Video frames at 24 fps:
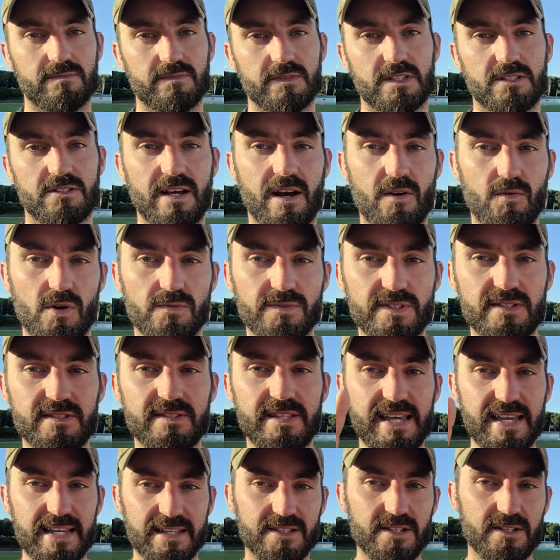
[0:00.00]
So I won't
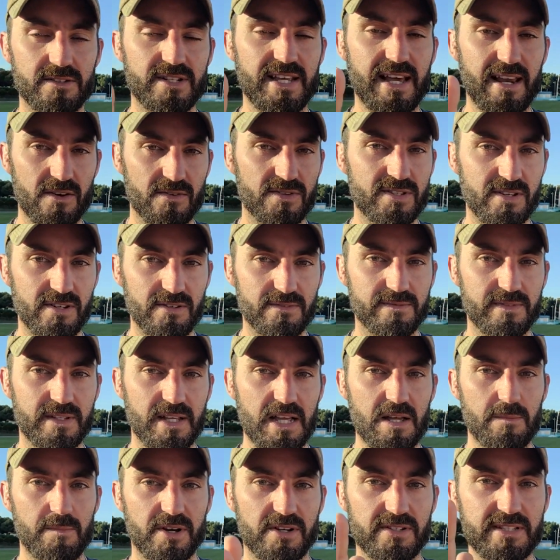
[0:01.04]
stay in the yellow zone,
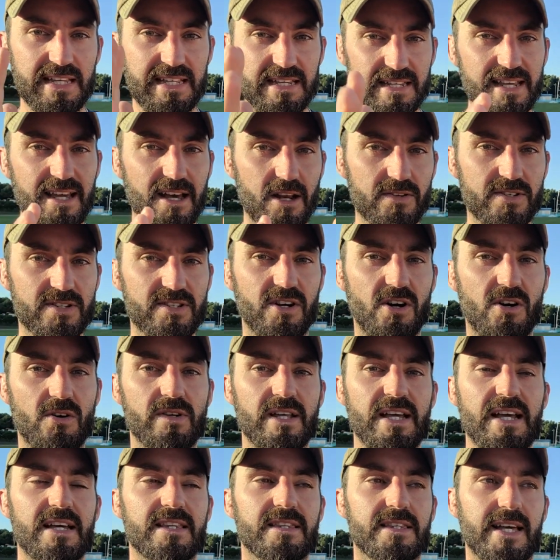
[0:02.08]
because in the yellow zone,
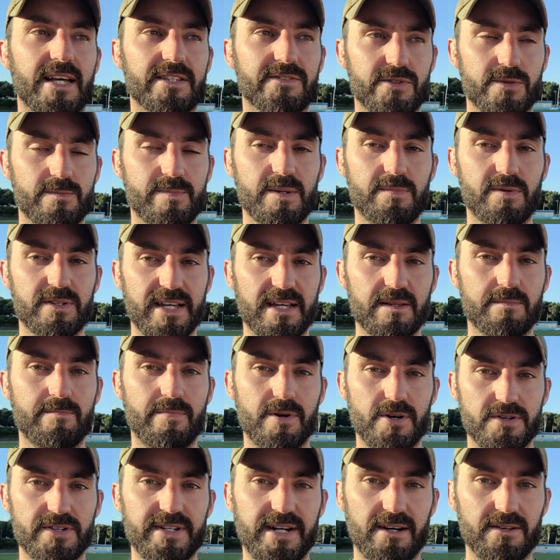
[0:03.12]
that's where people get
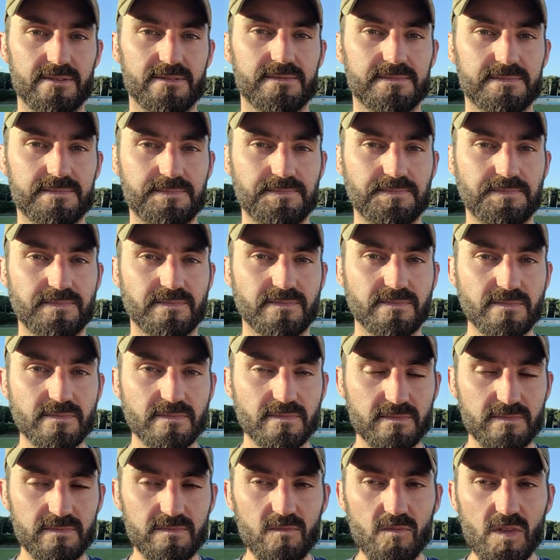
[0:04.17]
burned out.
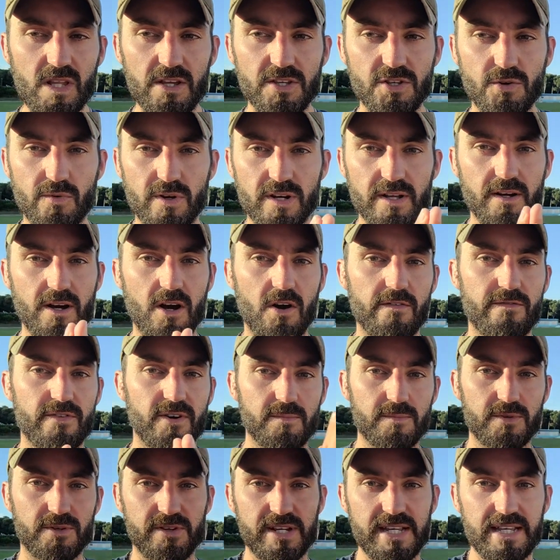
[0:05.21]
You want to go
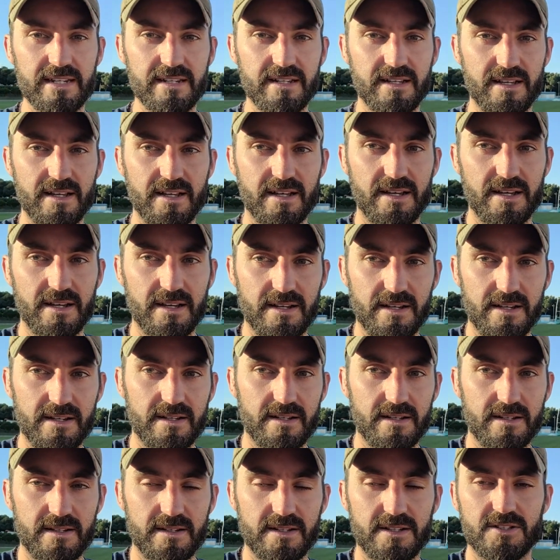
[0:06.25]
from green
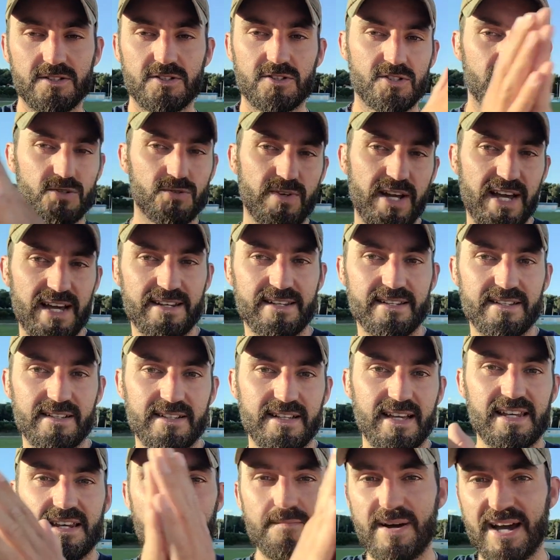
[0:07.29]
to red
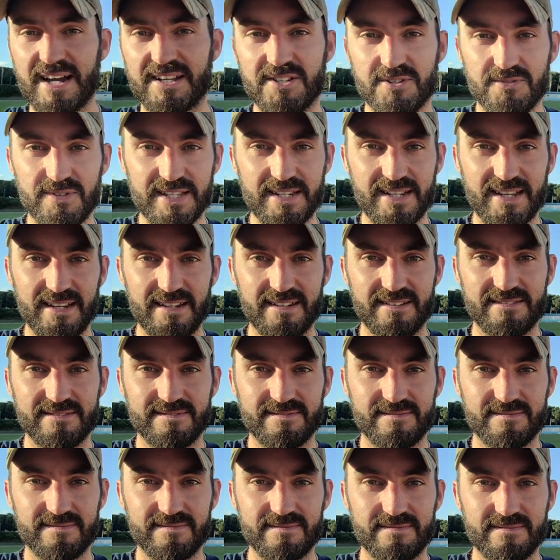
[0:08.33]
and then back to green again.
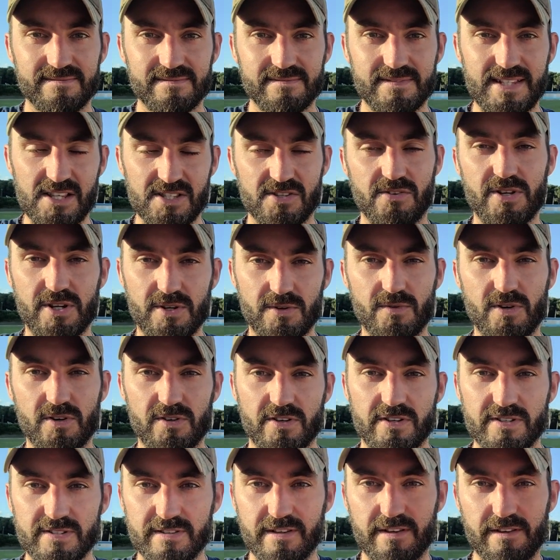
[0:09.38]
That's how we do it.
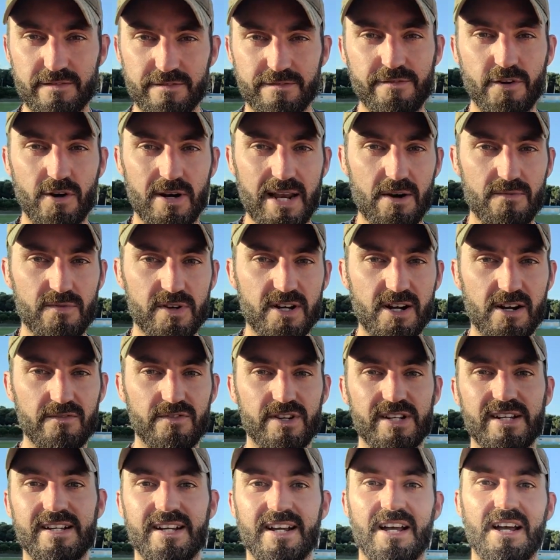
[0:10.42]
Because full out
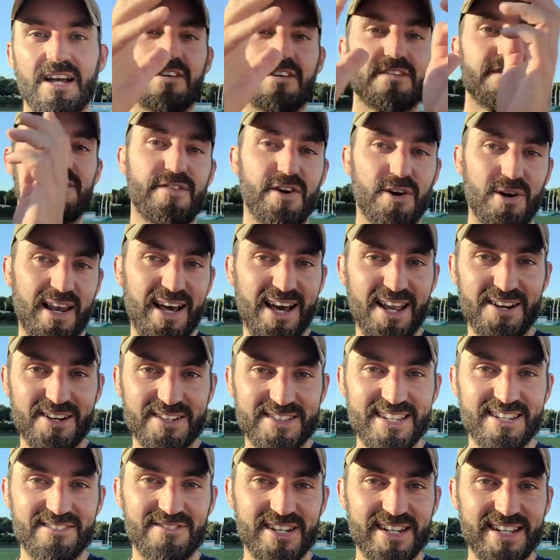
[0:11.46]
recovery, full out
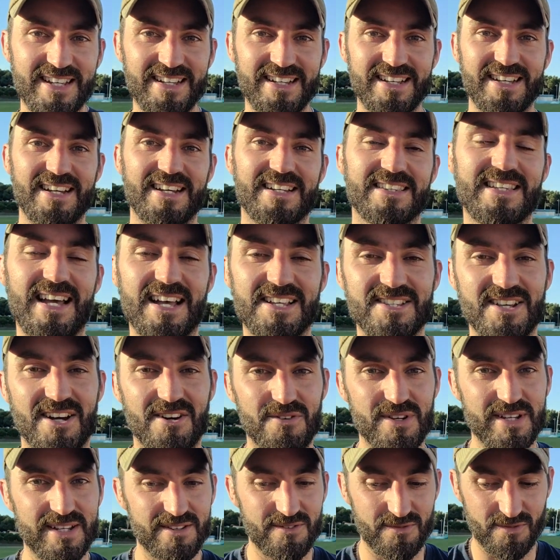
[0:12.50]
activity, that's how
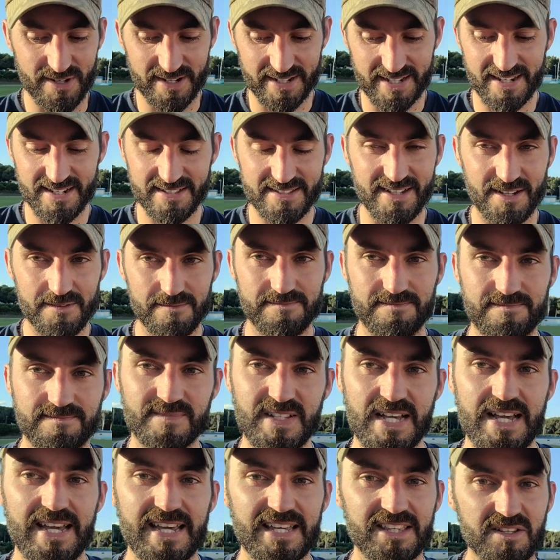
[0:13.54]
we want to get it done.
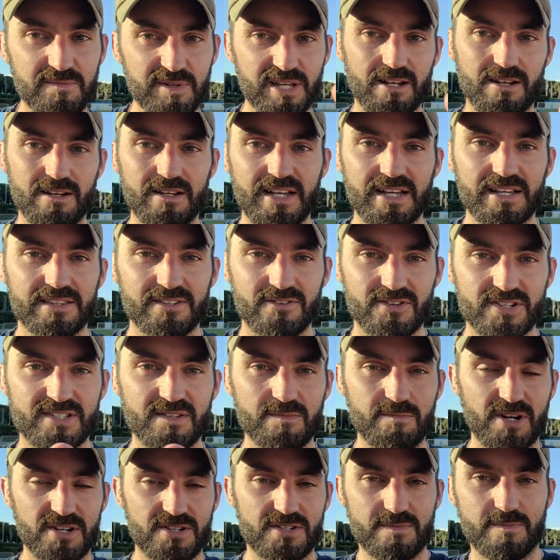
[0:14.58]
In the middle, there isn't
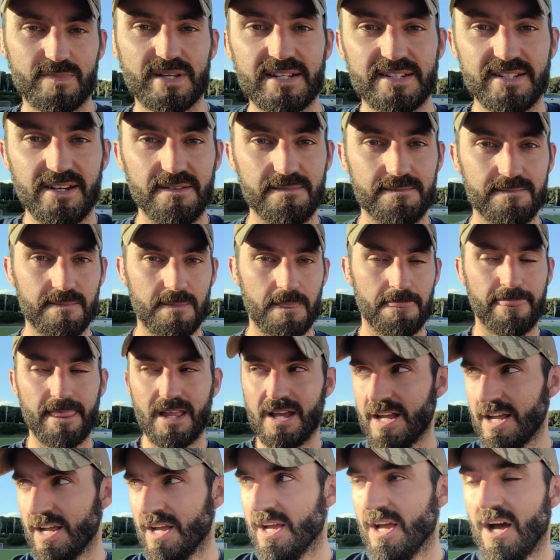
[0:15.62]
much being done.
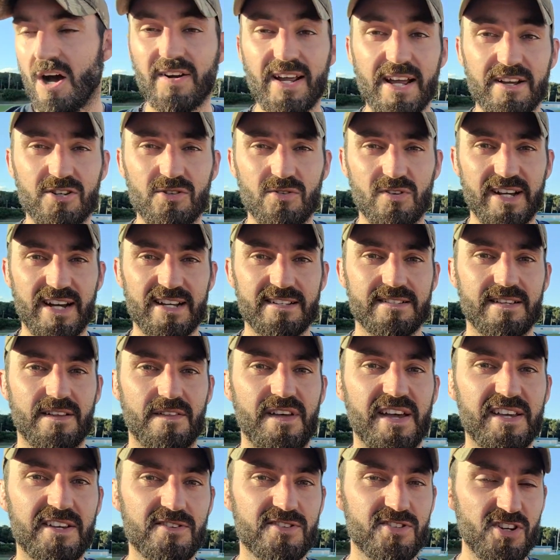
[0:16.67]
Okay, cool, guys.
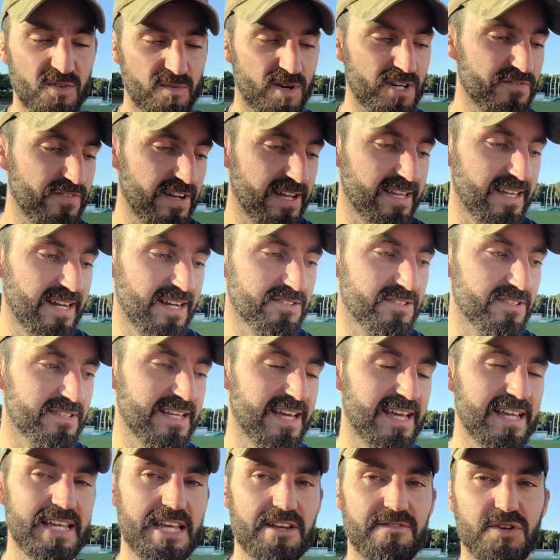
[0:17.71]
Thank you so much for hanging out
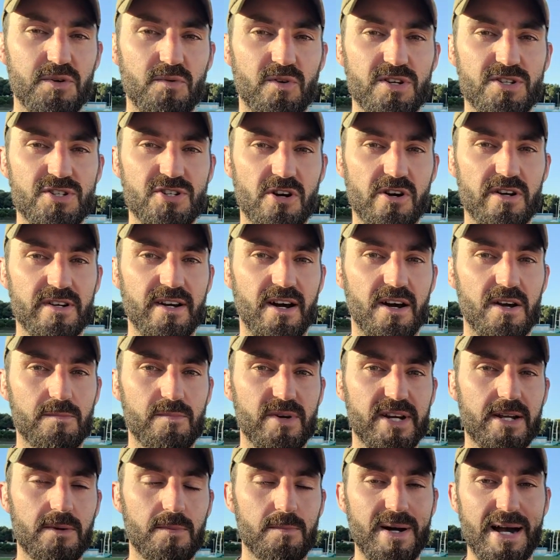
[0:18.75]
today. If you want to join
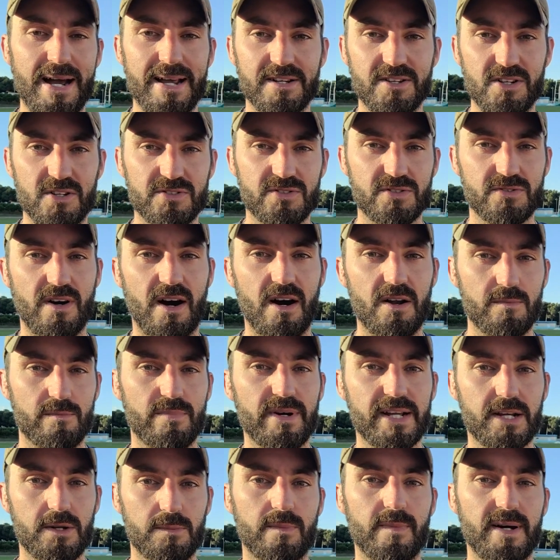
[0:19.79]
Unbreakable Mind, go to
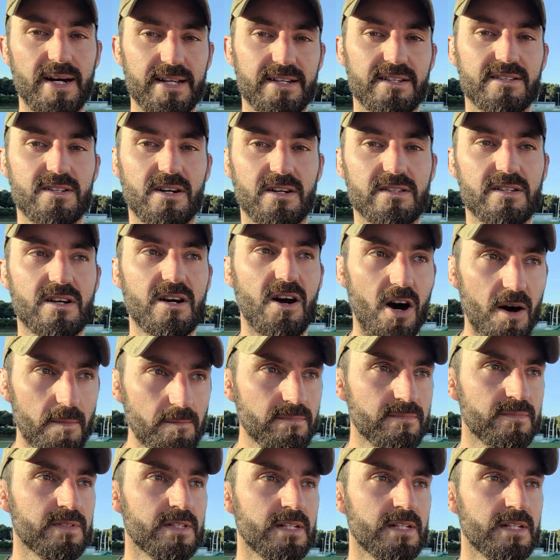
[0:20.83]
unbreakablemindcom.